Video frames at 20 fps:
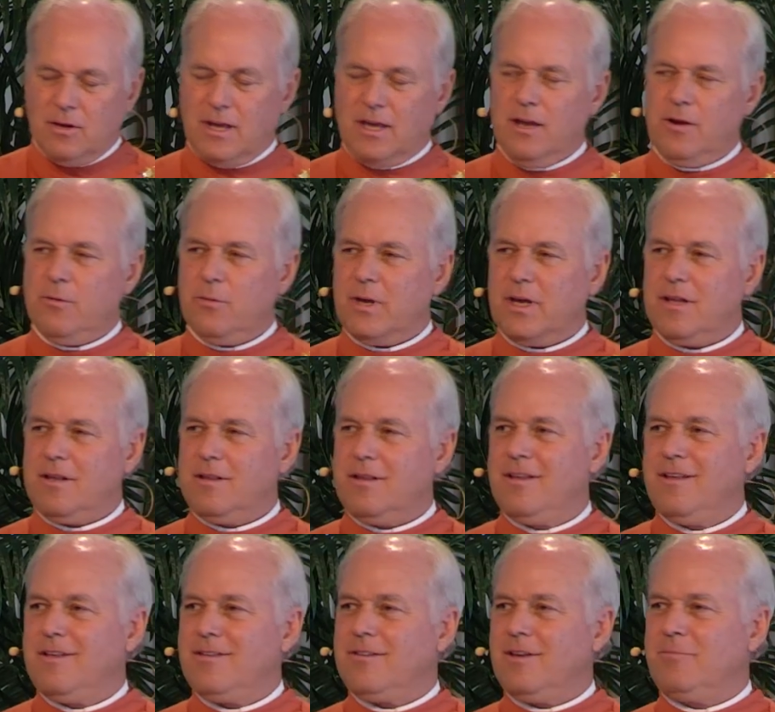
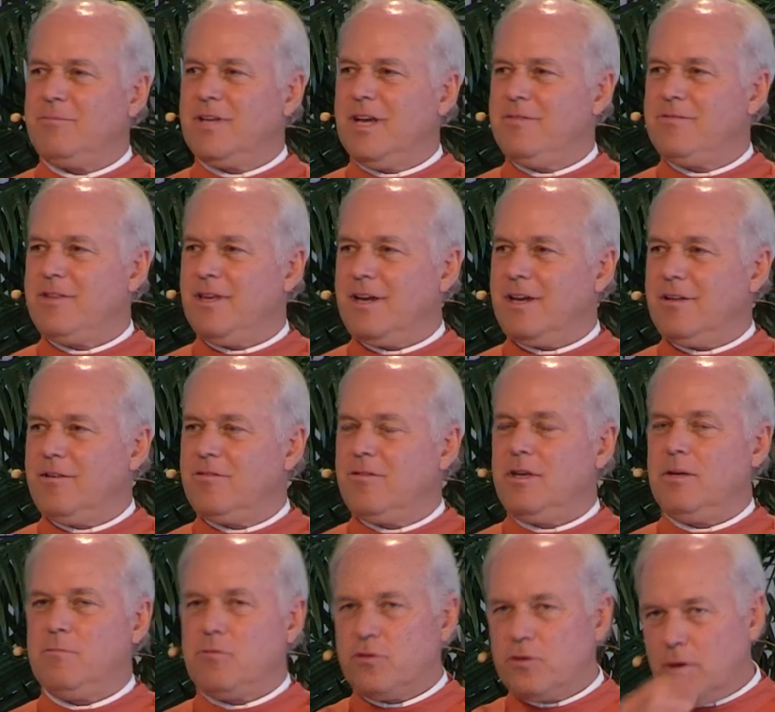Again, sometimes they can
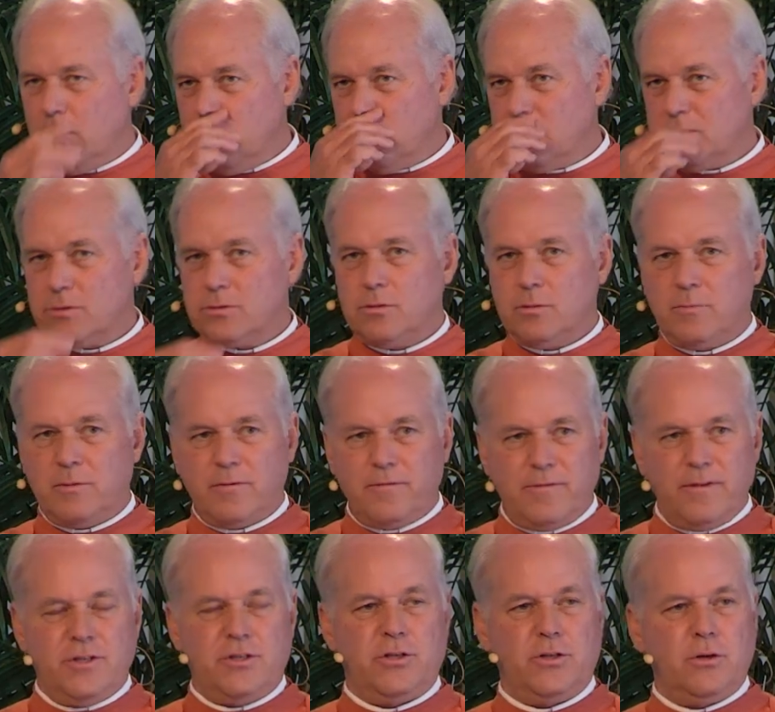seem so
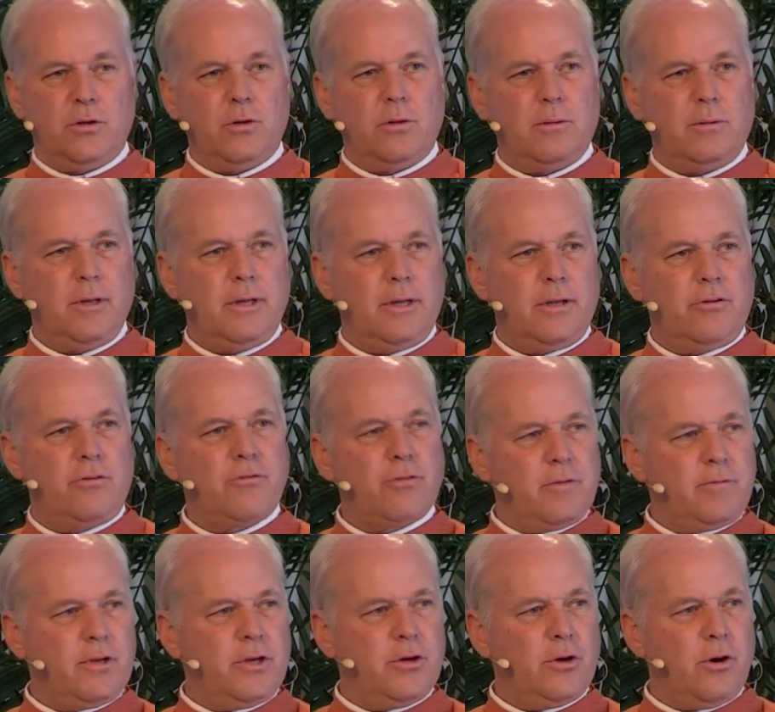superficial and
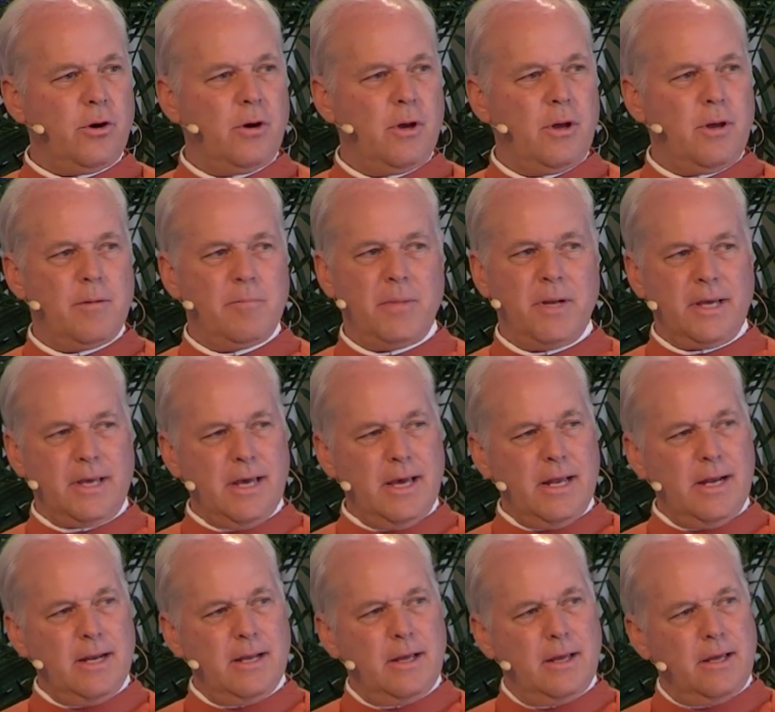trivial, but
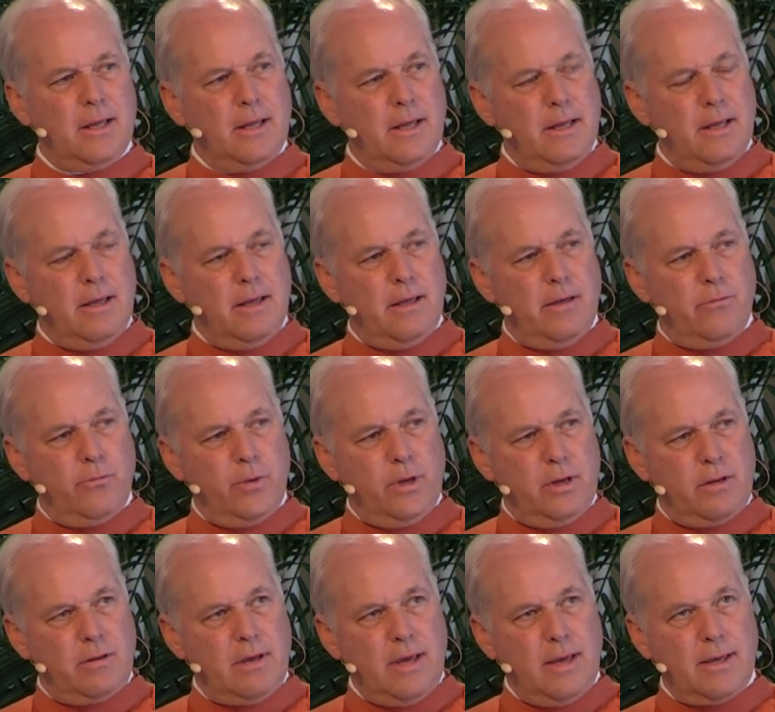again, if
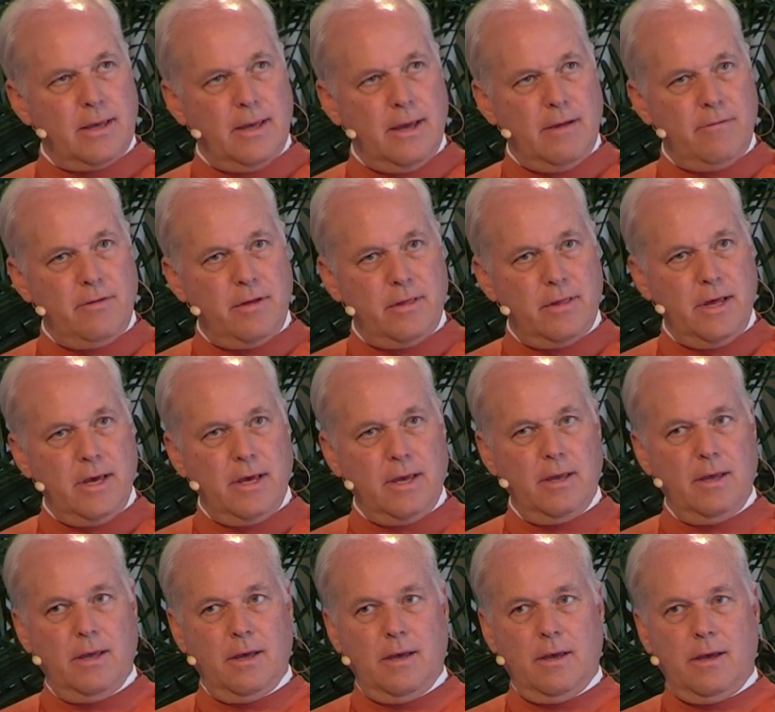we take
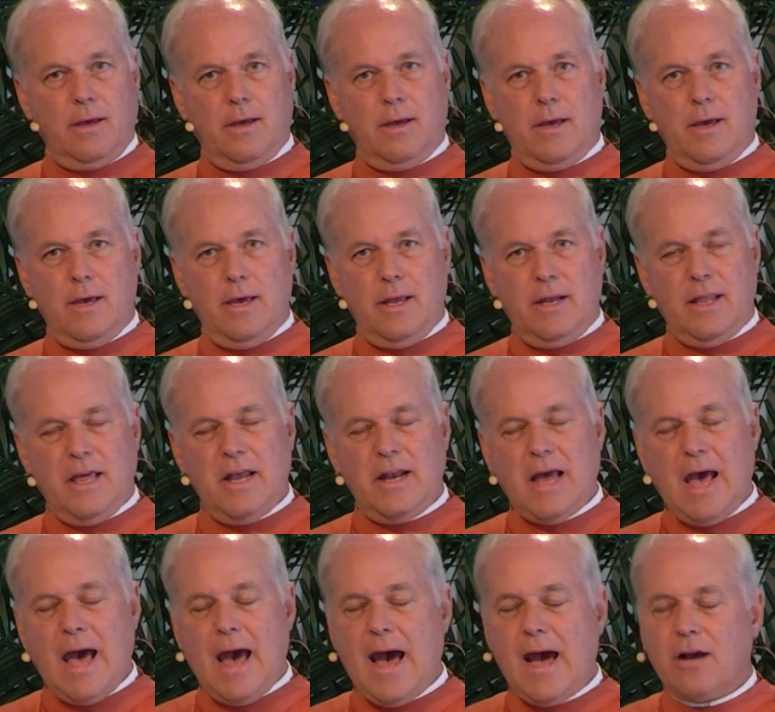everything and
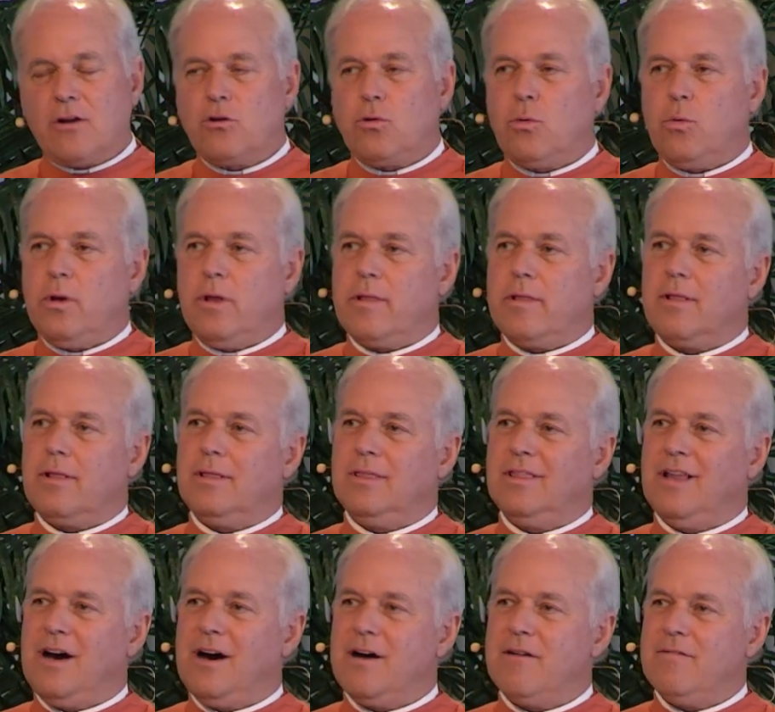then act with
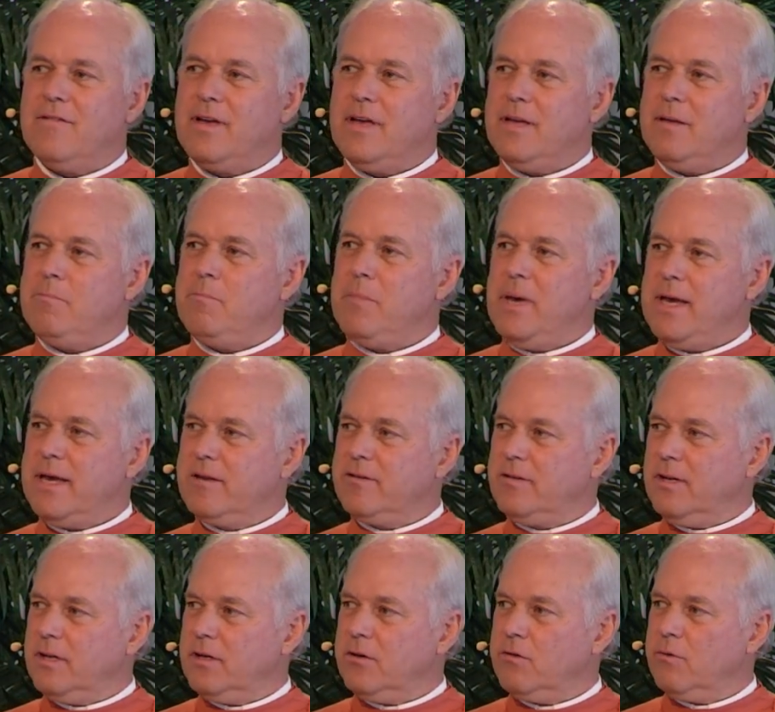love, it
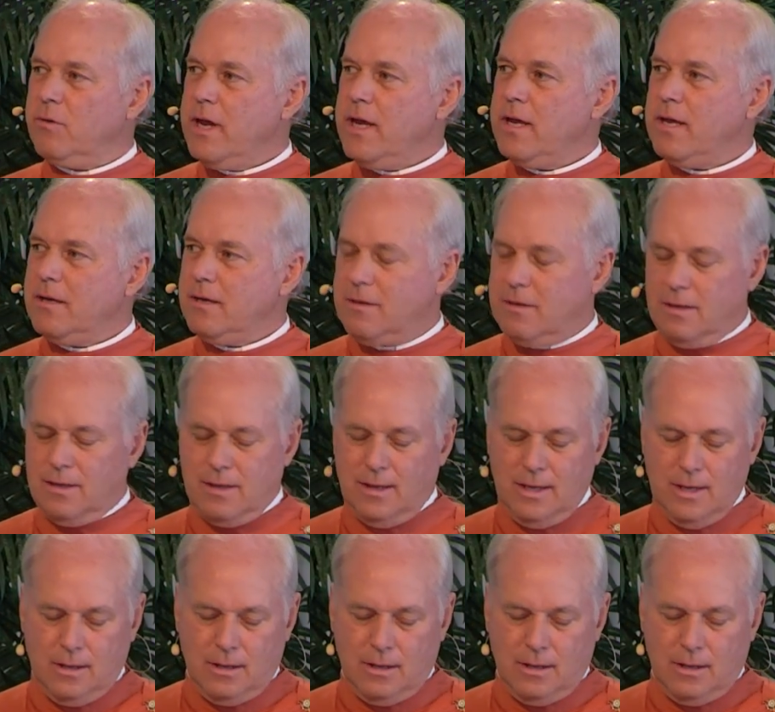makes it great.